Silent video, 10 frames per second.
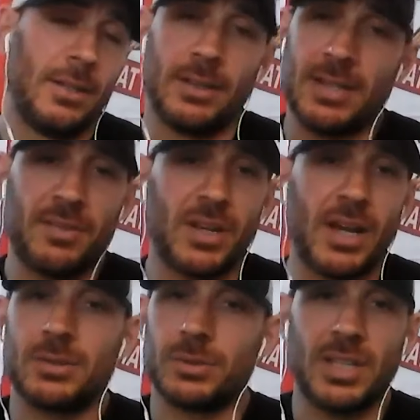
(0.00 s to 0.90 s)
The dive
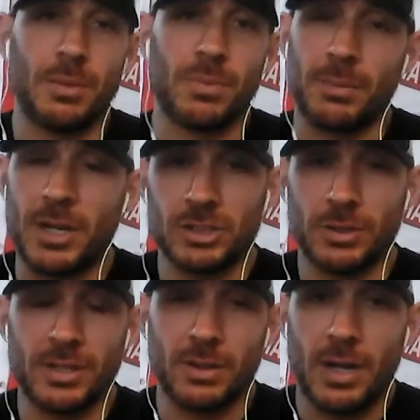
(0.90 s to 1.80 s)
guys will, same thing, make
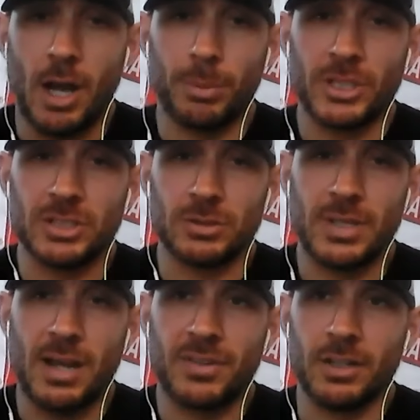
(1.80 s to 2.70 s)
sure their operational
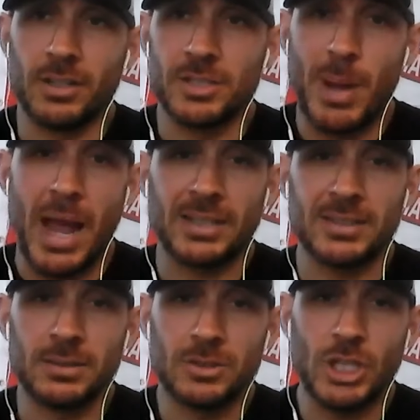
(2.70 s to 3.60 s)
dive gear is
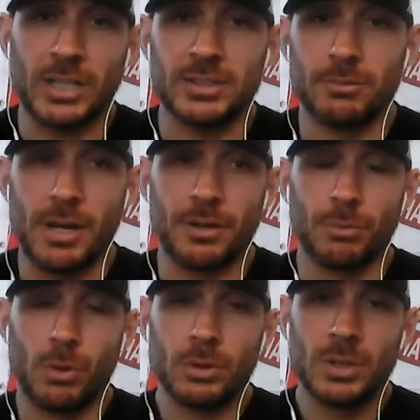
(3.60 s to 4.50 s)
packed and checked and ready to
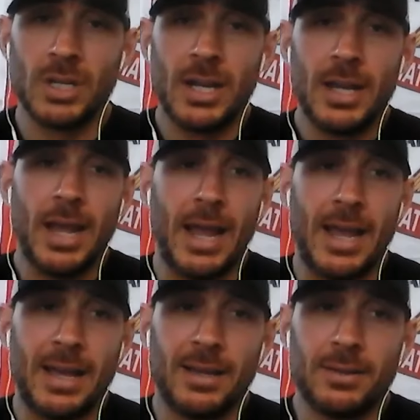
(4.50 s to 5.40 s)
roll,
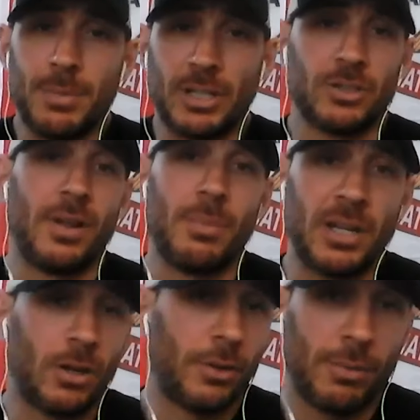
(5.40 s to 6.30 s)
and make sure they're
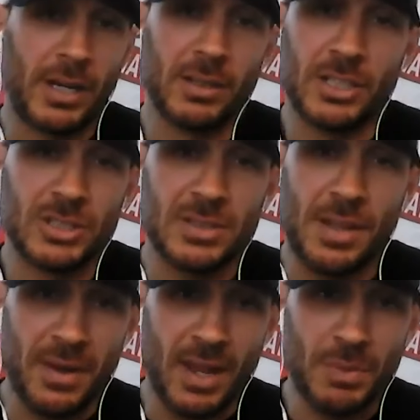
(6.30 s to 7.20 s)
meeting all the regulations
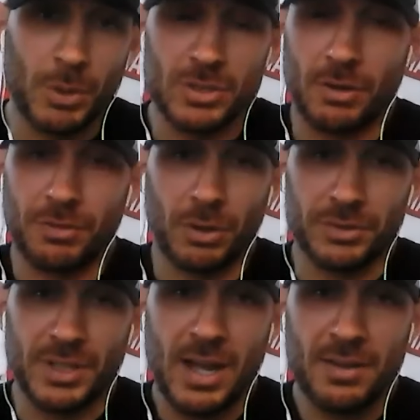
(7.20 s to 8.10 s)
that the Navy puts on for
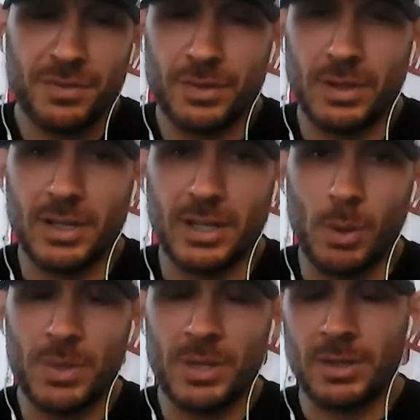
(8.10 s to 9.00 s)
all dive
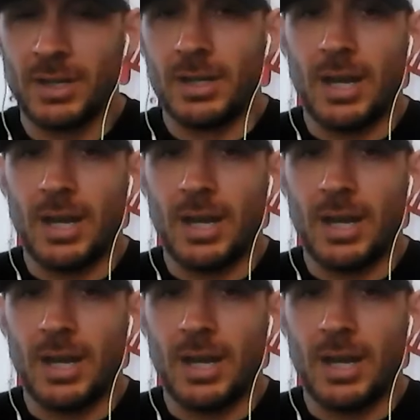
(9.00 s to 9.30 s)
equipment.